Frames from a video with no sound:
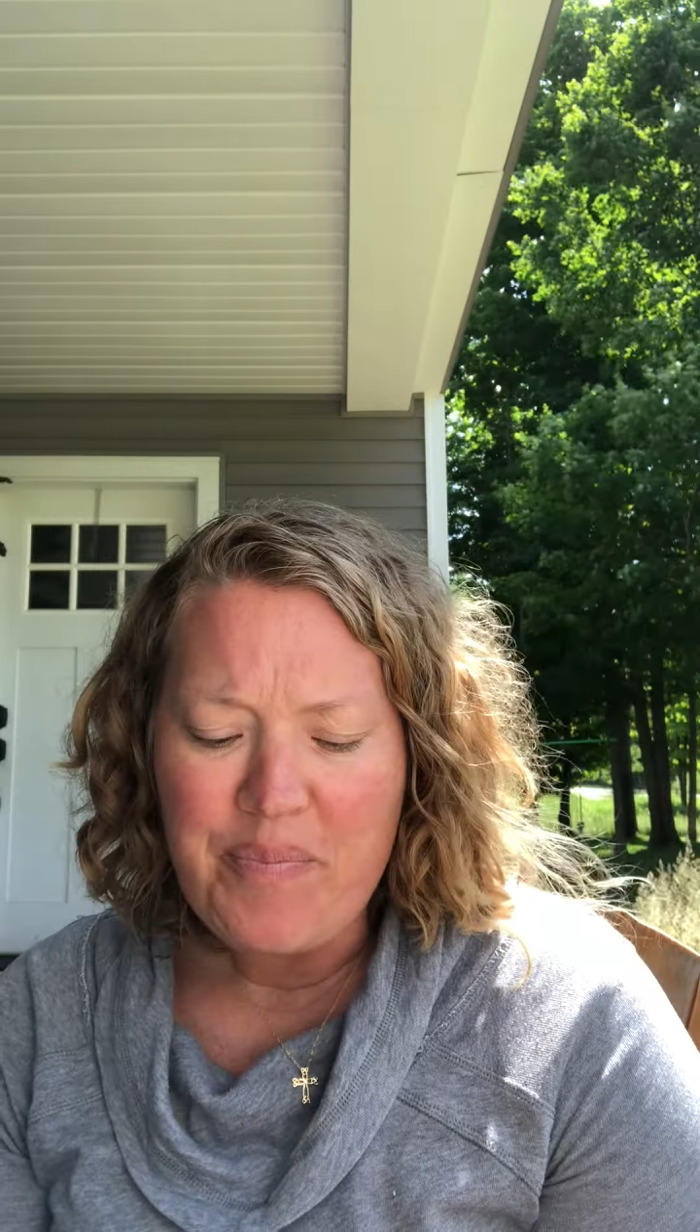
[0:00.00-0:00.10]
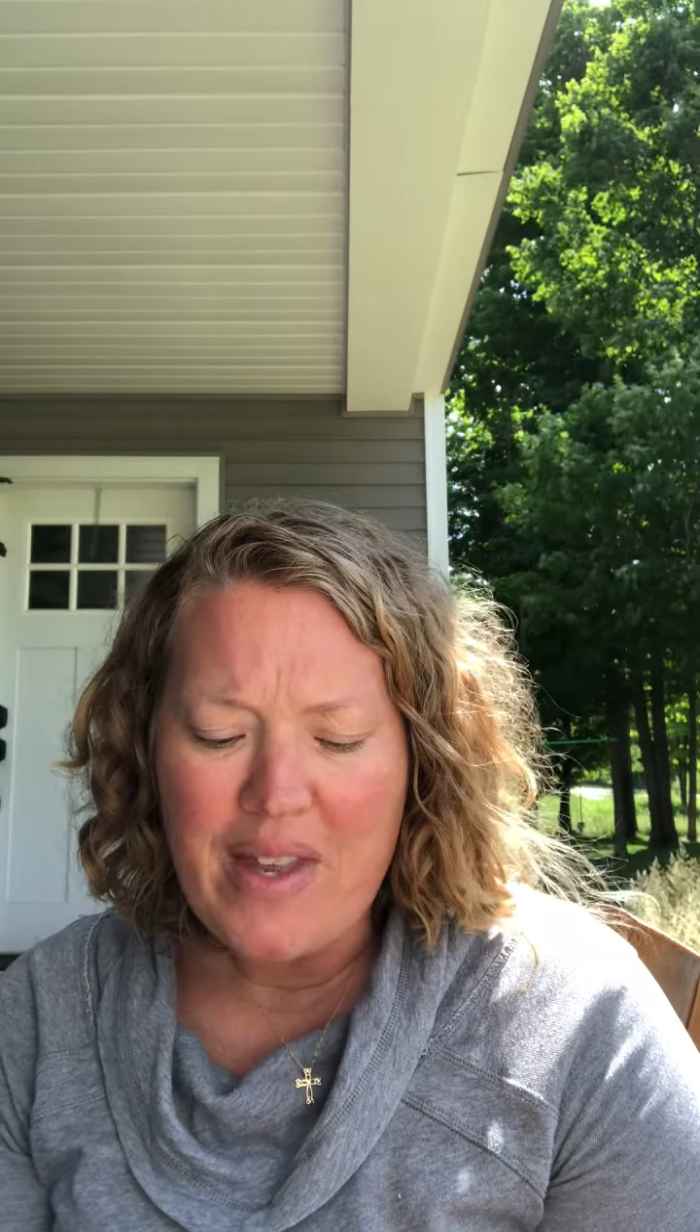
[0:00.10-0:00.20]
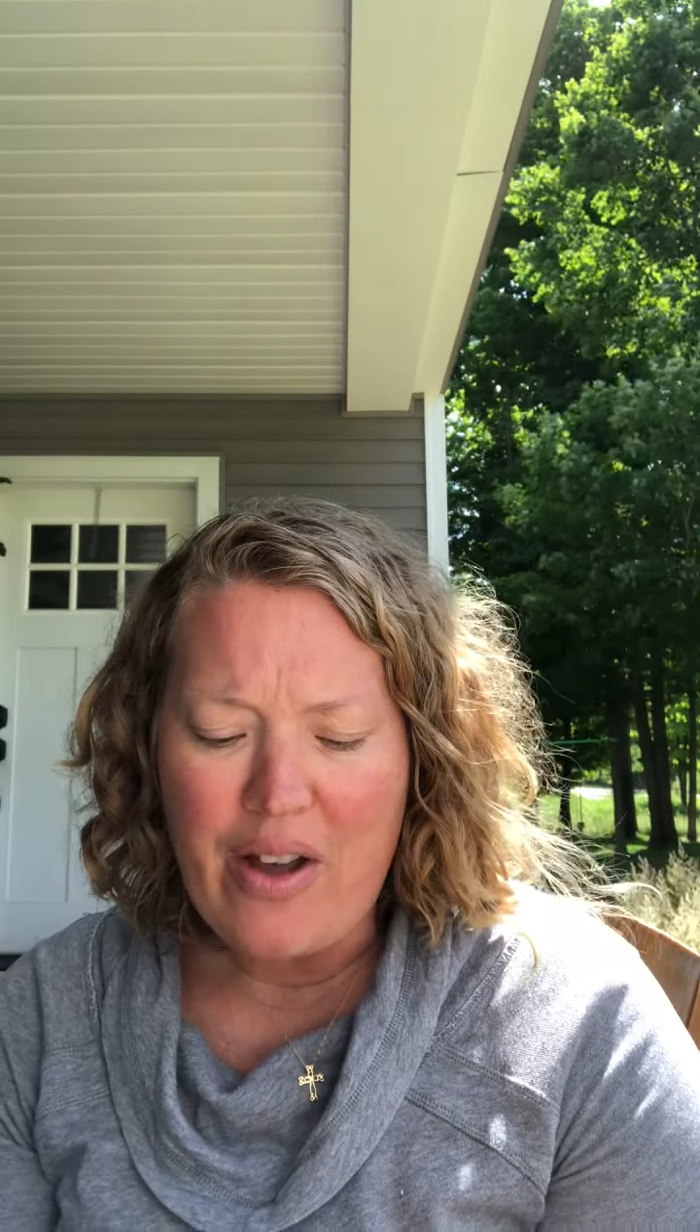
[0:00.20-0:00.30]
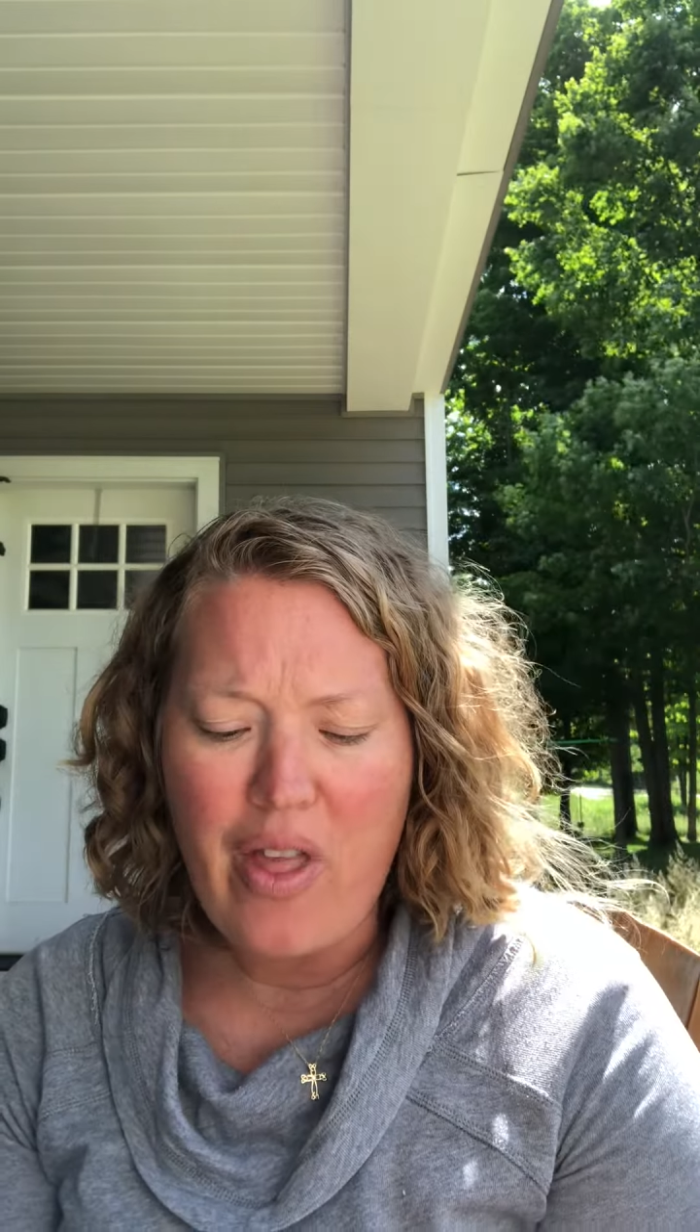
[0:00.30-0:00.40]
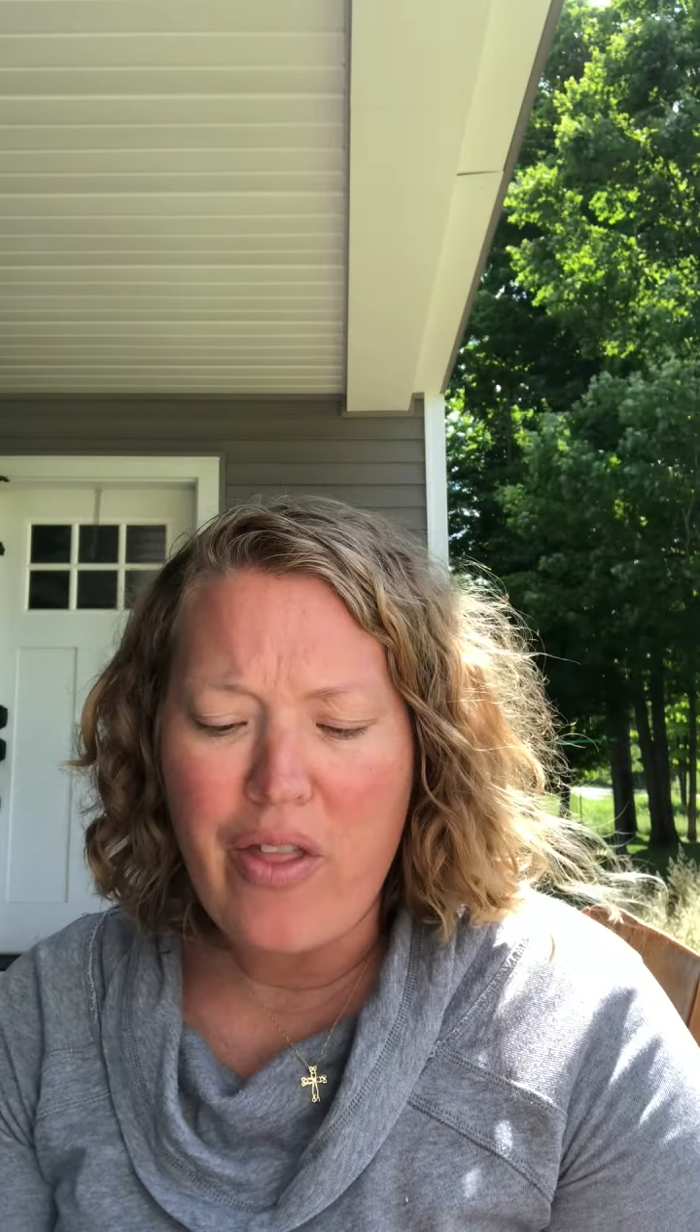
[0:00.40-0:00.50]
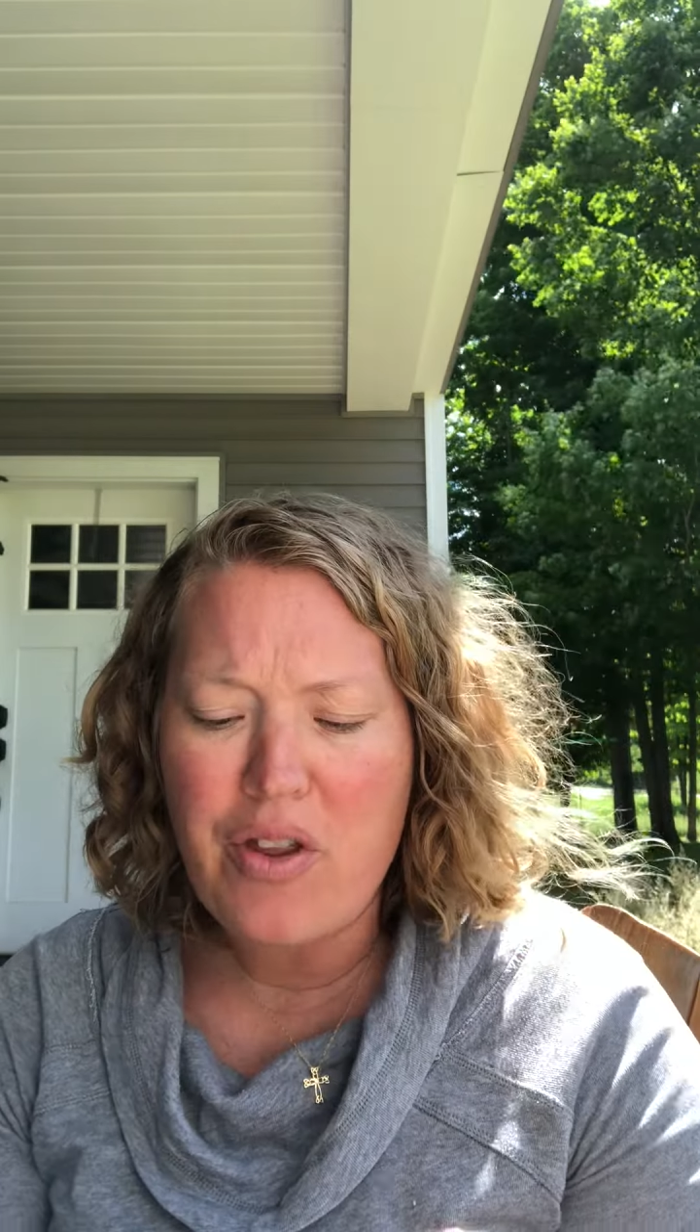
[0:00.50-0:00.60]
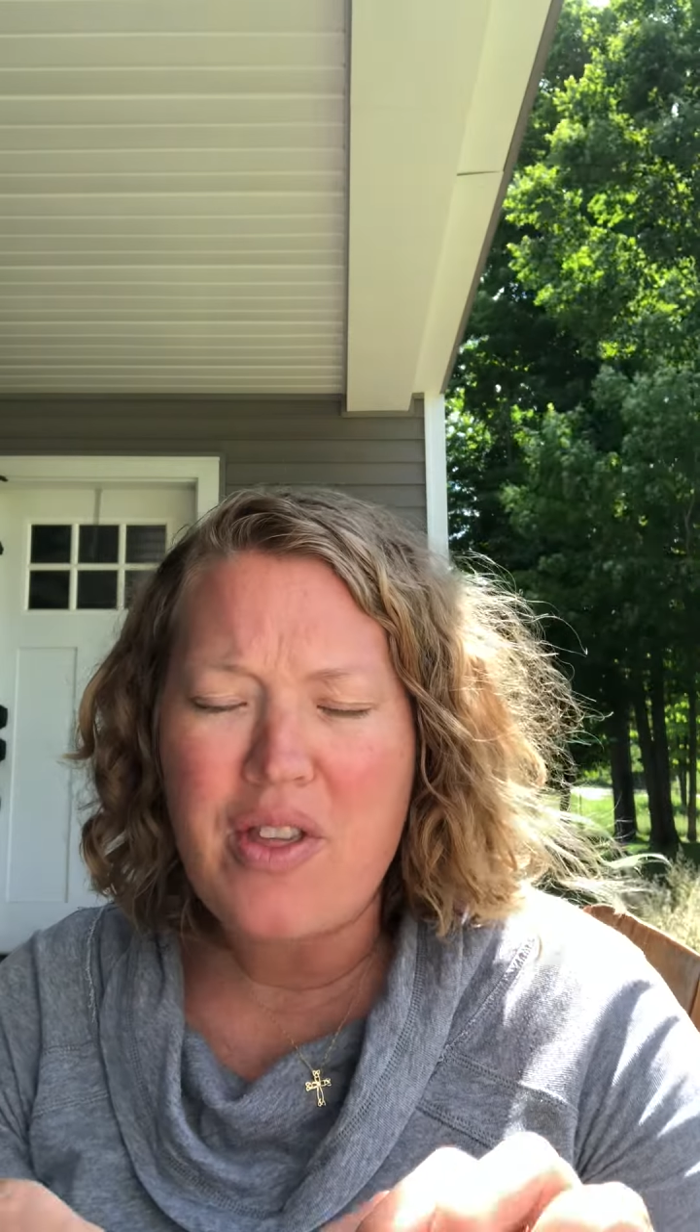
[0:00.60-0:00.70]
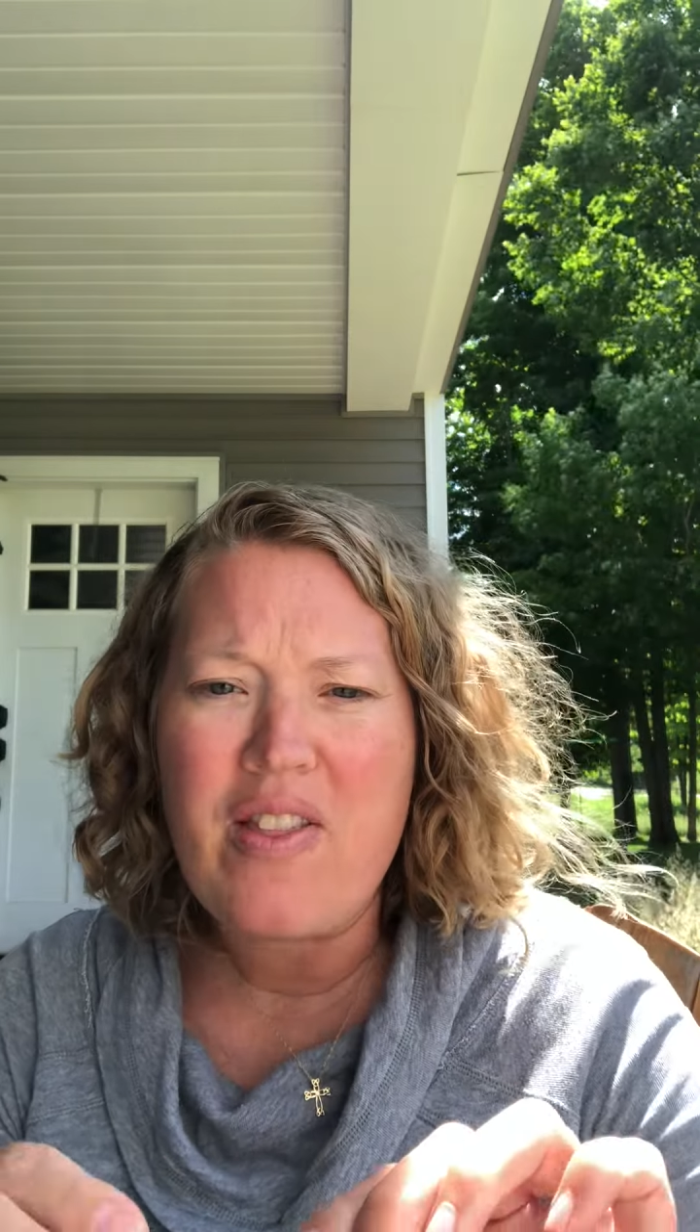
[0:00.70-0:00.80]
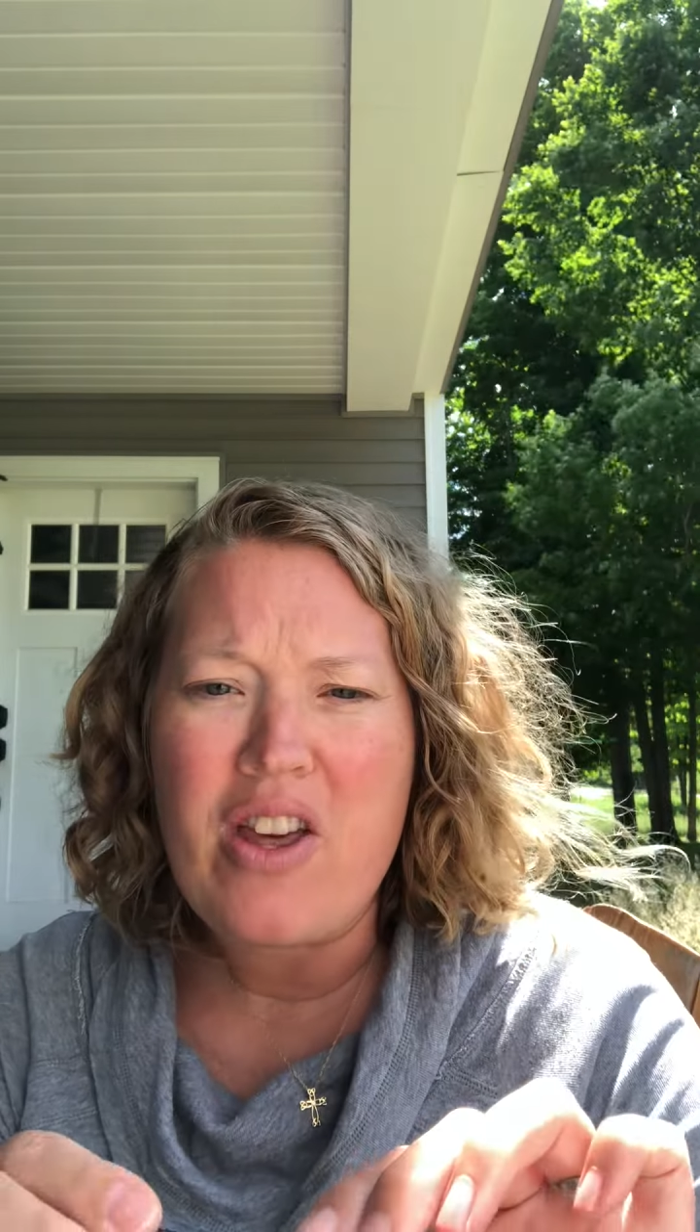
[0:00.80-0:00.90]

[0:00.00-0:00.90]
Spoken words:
Now, the other thing